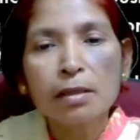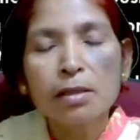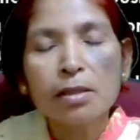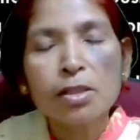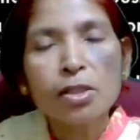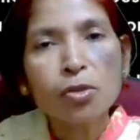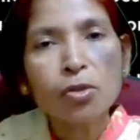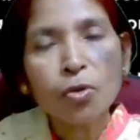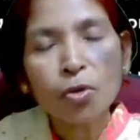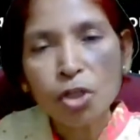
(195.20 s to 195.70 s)

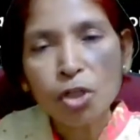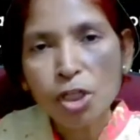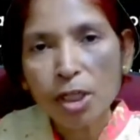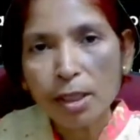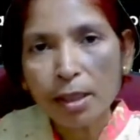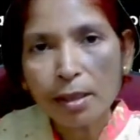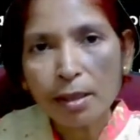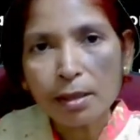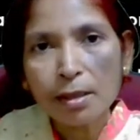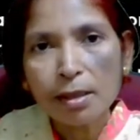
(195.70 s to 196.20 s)

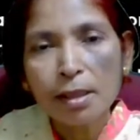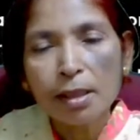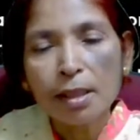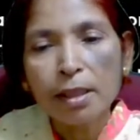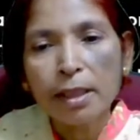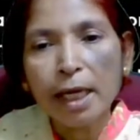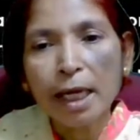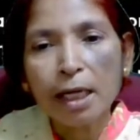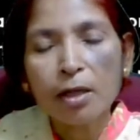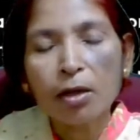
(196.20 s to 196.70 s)
social,
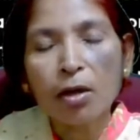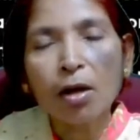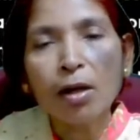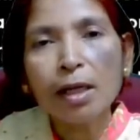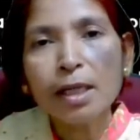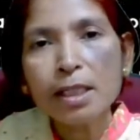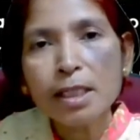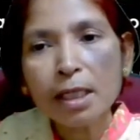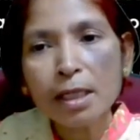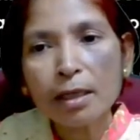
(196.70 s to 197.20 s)

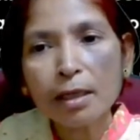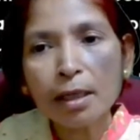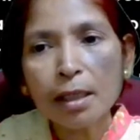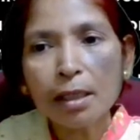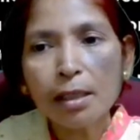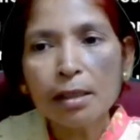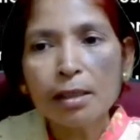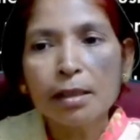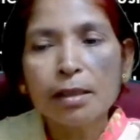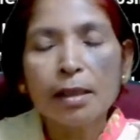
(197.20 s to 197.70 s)

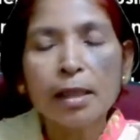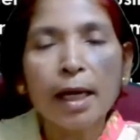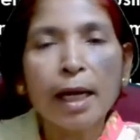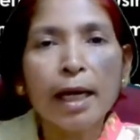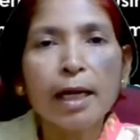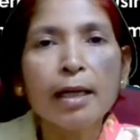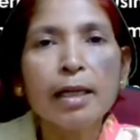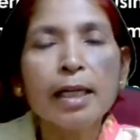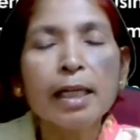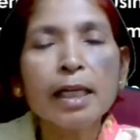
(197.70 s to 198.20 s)
technological,
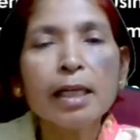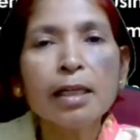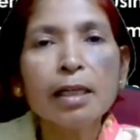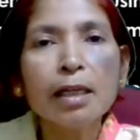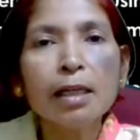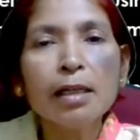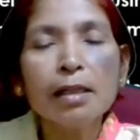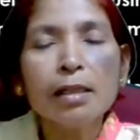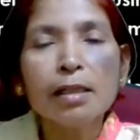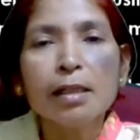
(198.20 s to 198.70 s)
and
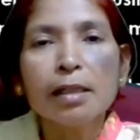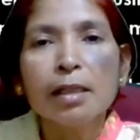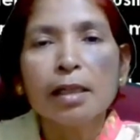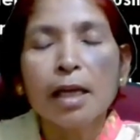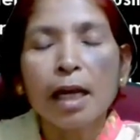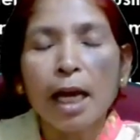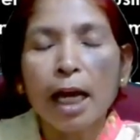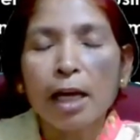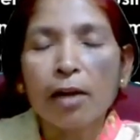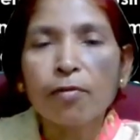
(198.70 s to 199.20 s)
legal
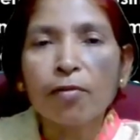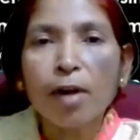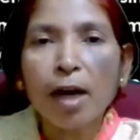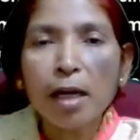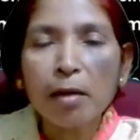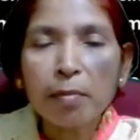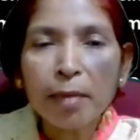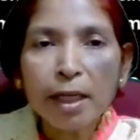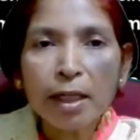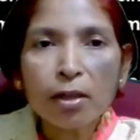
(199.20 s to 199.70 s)

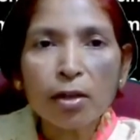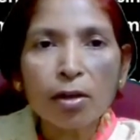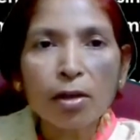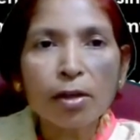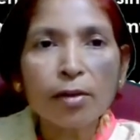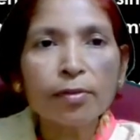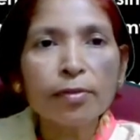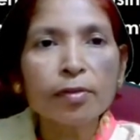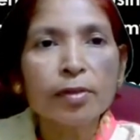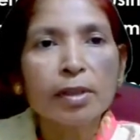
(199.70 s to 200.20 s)
environment
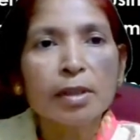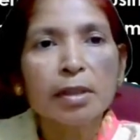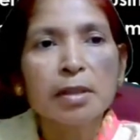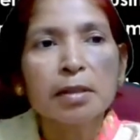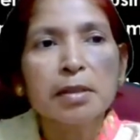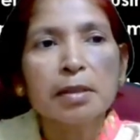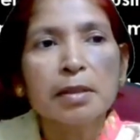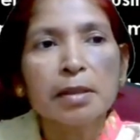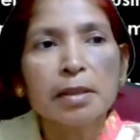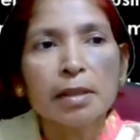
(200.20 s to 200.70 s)
of
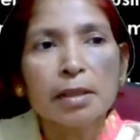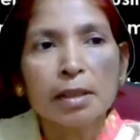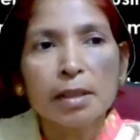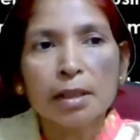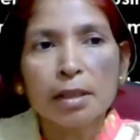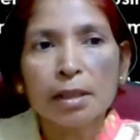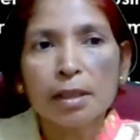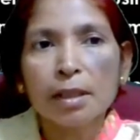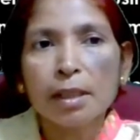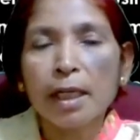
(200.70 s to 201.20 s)

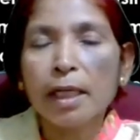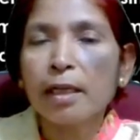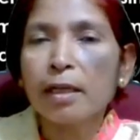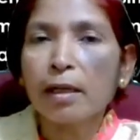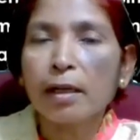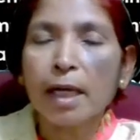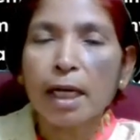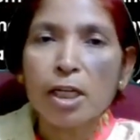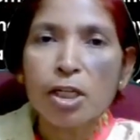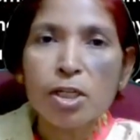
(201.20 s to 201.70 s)

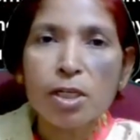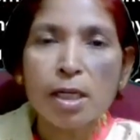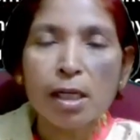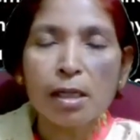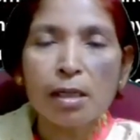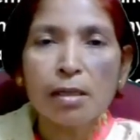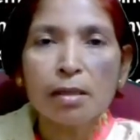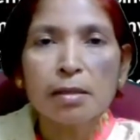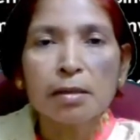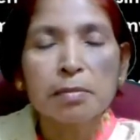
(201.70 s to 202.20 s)

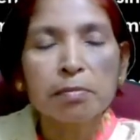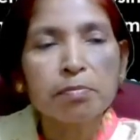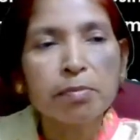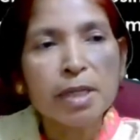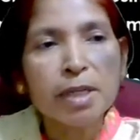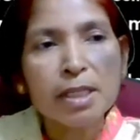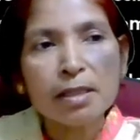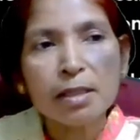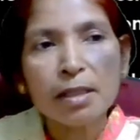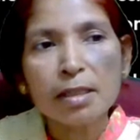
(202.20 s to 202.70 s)
international
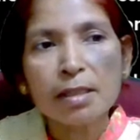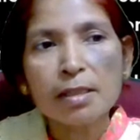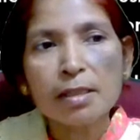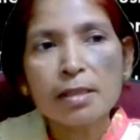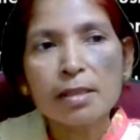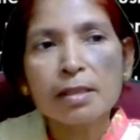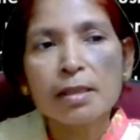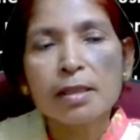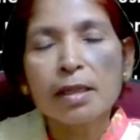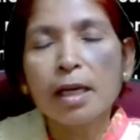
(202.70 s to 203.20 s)

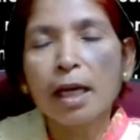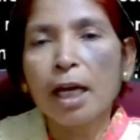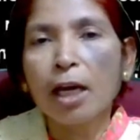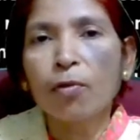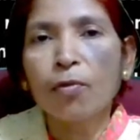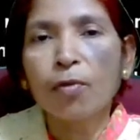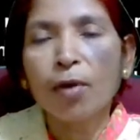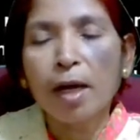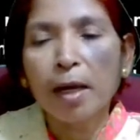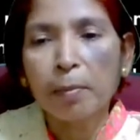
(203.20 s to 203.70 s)
business
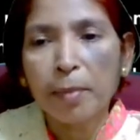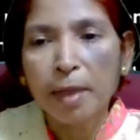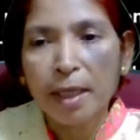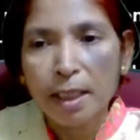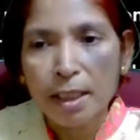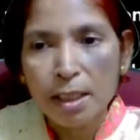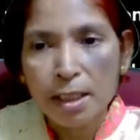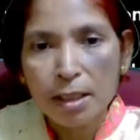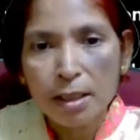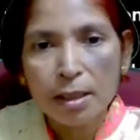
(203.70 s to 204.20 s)

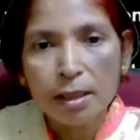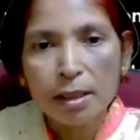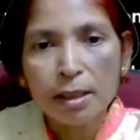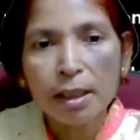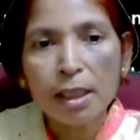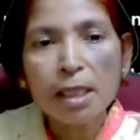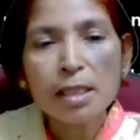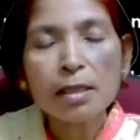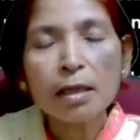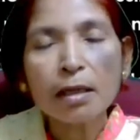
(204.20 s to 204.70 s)
environment.
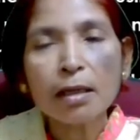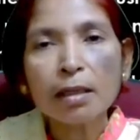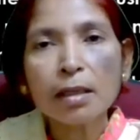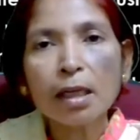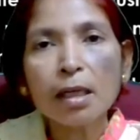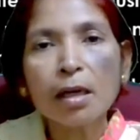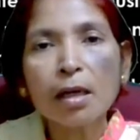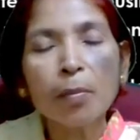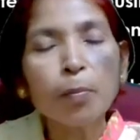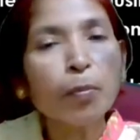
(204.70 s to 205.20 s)
These are the
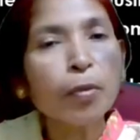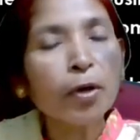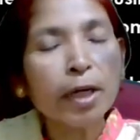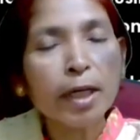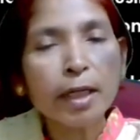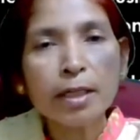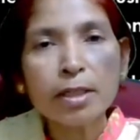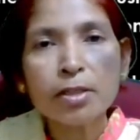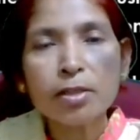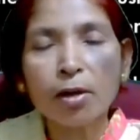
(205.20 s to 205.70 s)

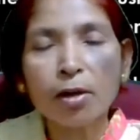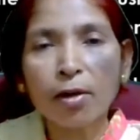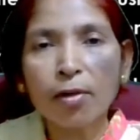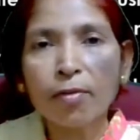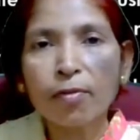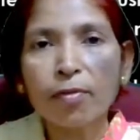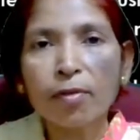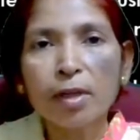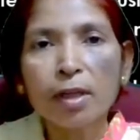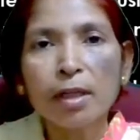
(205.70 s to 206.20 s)
components
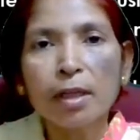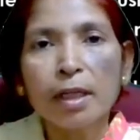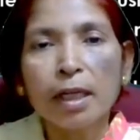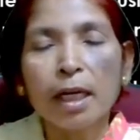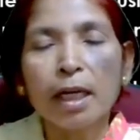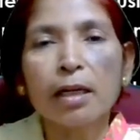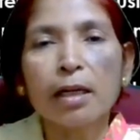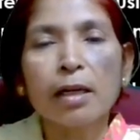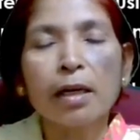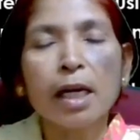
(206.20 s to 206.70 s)
of
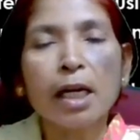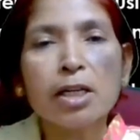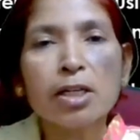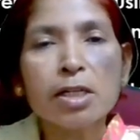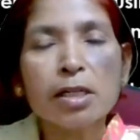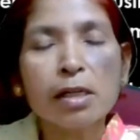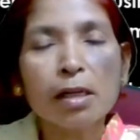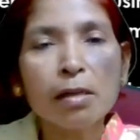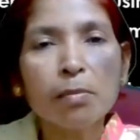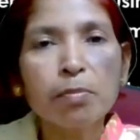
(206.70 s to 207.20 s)

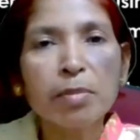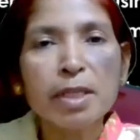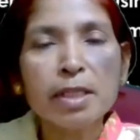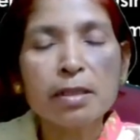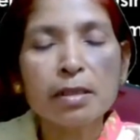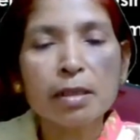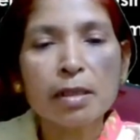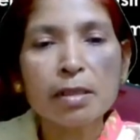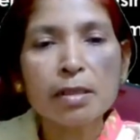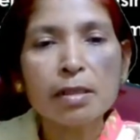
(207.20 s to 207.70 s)
international
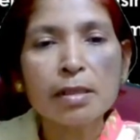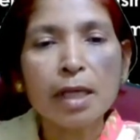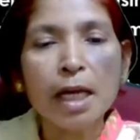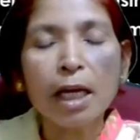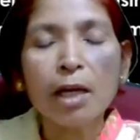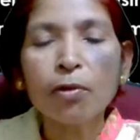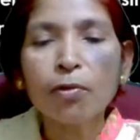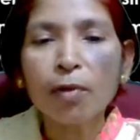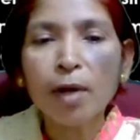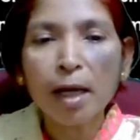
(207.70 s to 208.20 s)
business
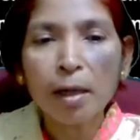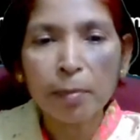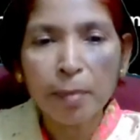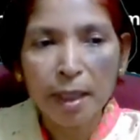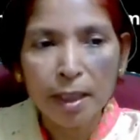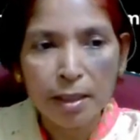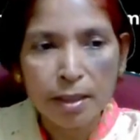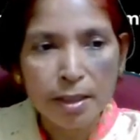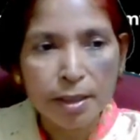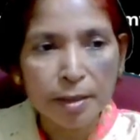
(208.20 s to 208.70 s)

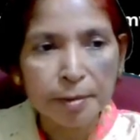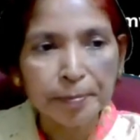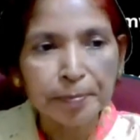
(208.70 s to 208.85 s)
environment.